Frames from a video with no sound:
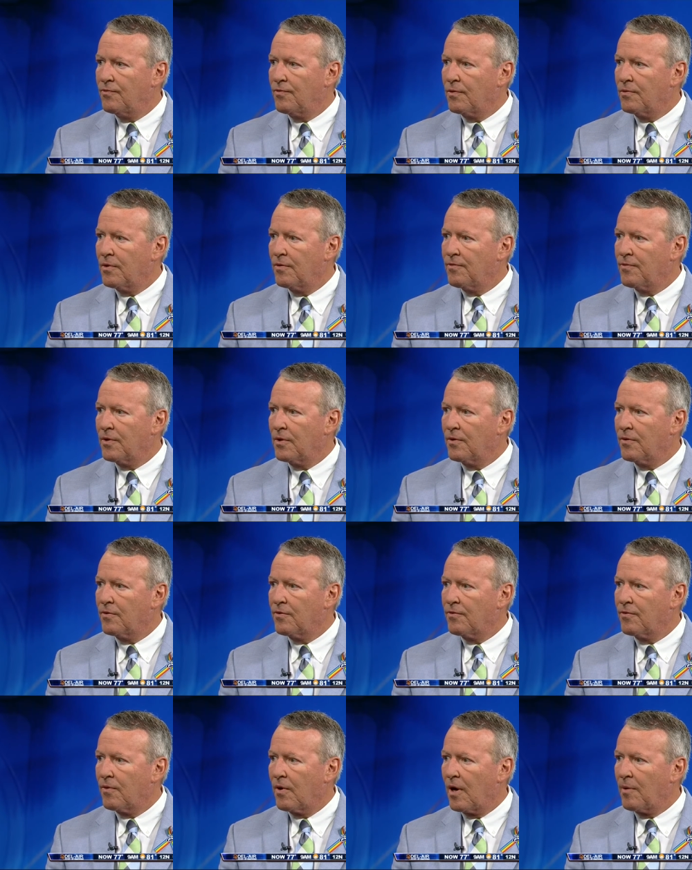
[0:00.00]
from the
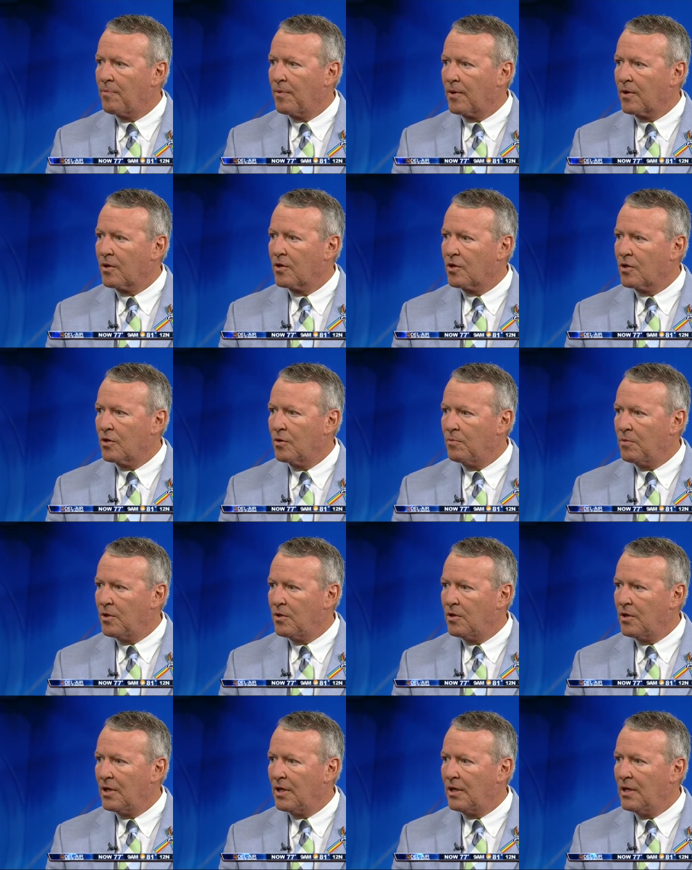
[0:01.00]
philanthropic
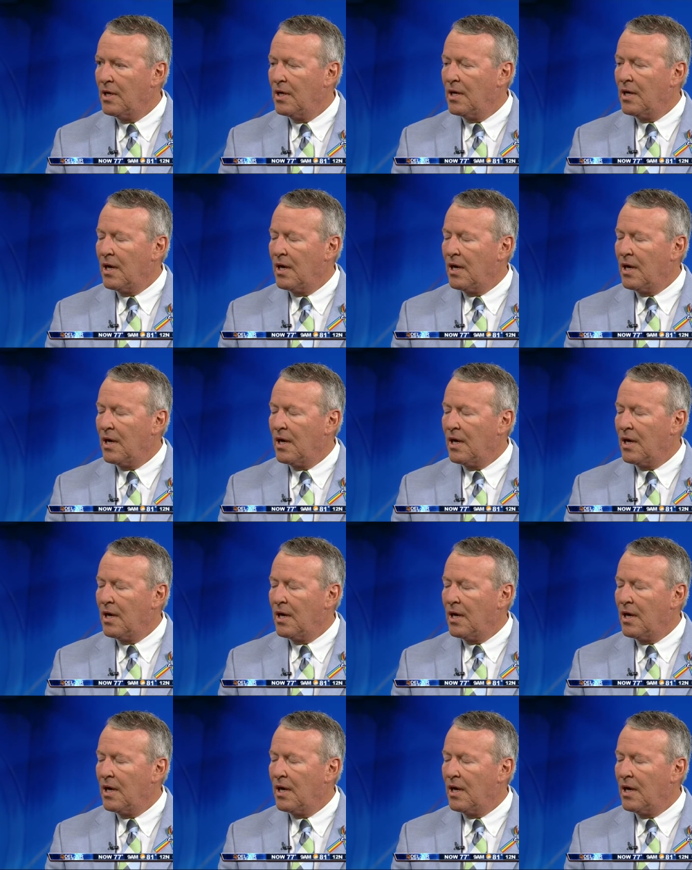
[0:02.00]
community.